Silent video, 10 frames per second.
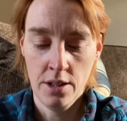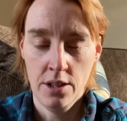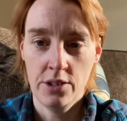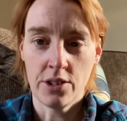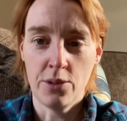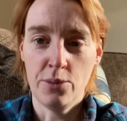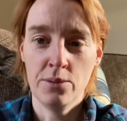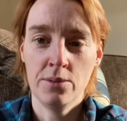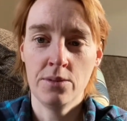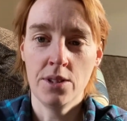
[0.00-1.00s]
So,
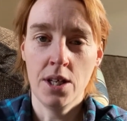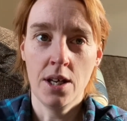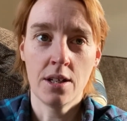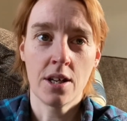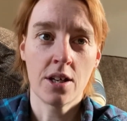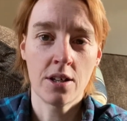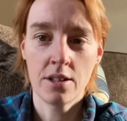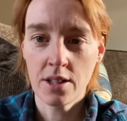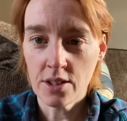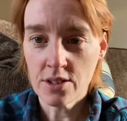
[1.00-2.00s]
yeah, like,
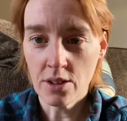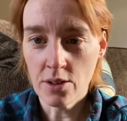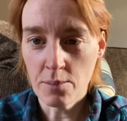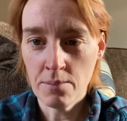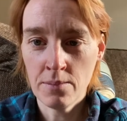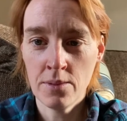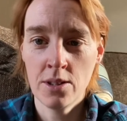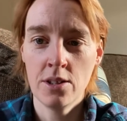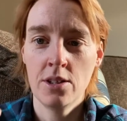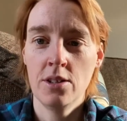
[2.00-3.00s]
get to know them,
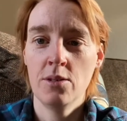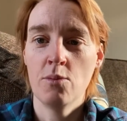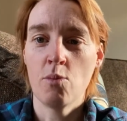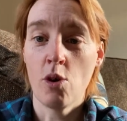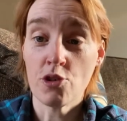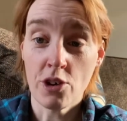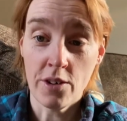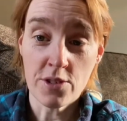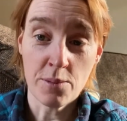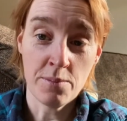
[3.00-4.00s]
what drives
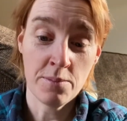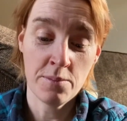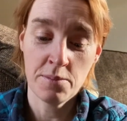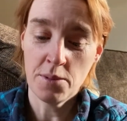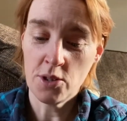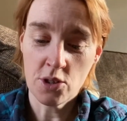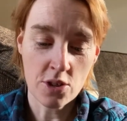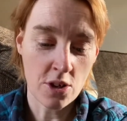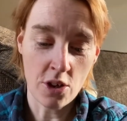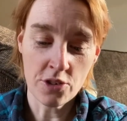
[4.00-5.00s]
them, and just
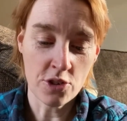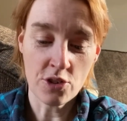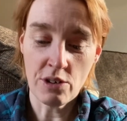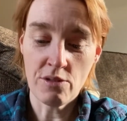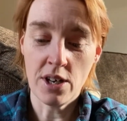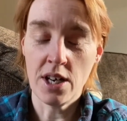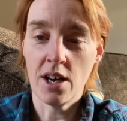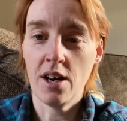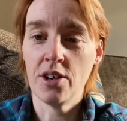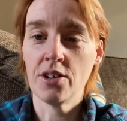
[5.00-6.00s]
concentrate really
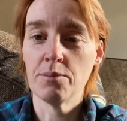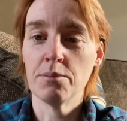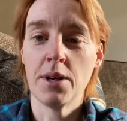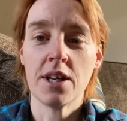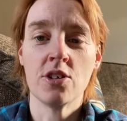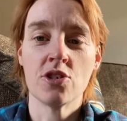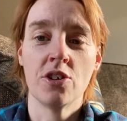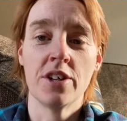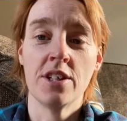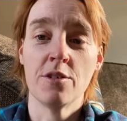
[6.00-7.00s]
hard on making sure
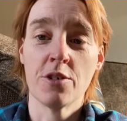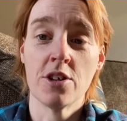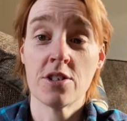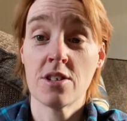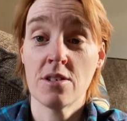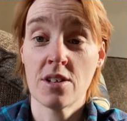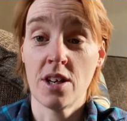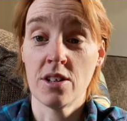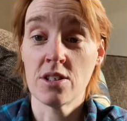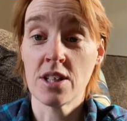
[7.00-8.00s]
that in the first kind
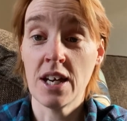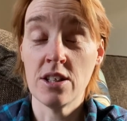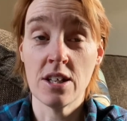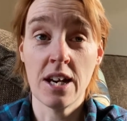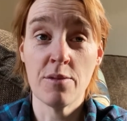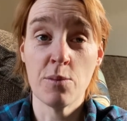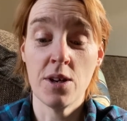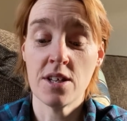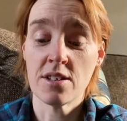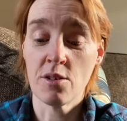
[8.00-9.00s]
of 10, 11
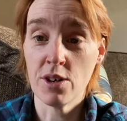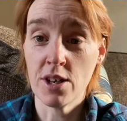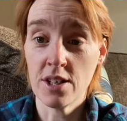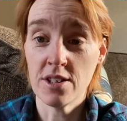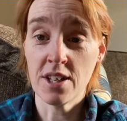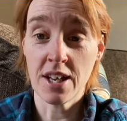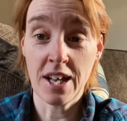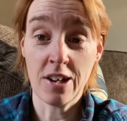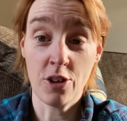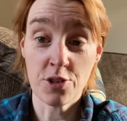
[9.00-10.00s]
weeks, they get
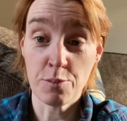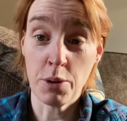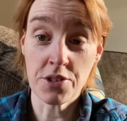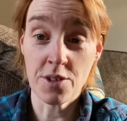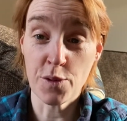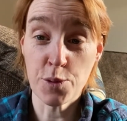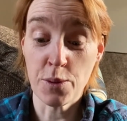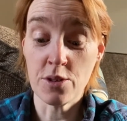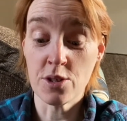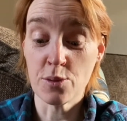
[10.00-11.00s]
lots of positive
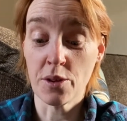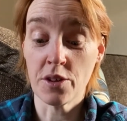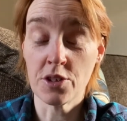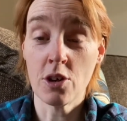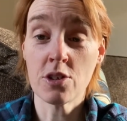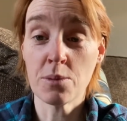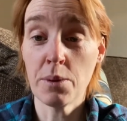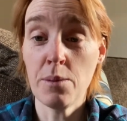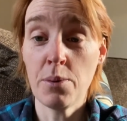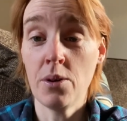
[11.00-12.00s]
experiences with other dogs and
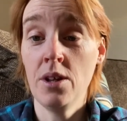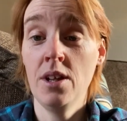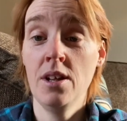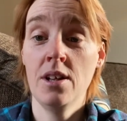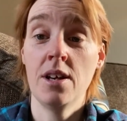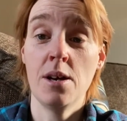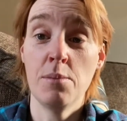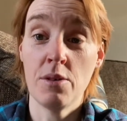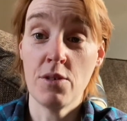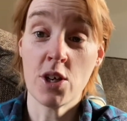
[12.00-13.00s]
people,
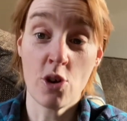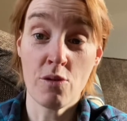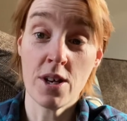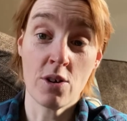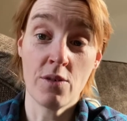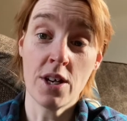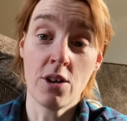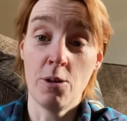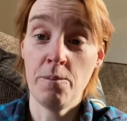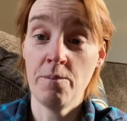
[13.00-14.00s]
and recall.
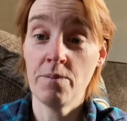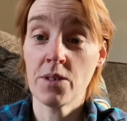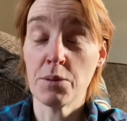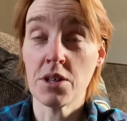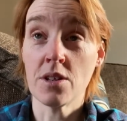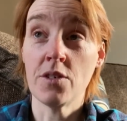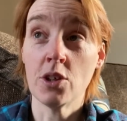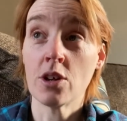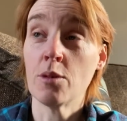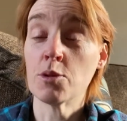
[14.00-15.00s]
Because if your
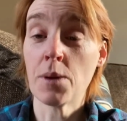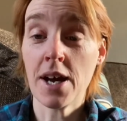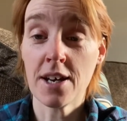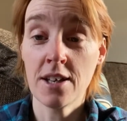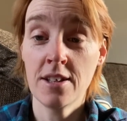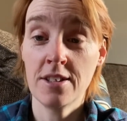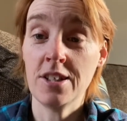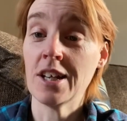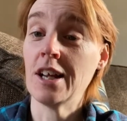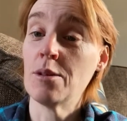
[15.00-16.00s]
dog comes back, you
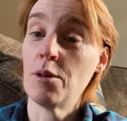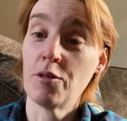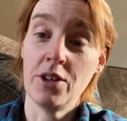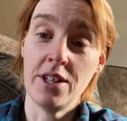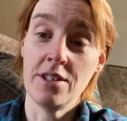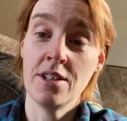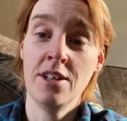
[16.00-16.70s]
can let them off the lead.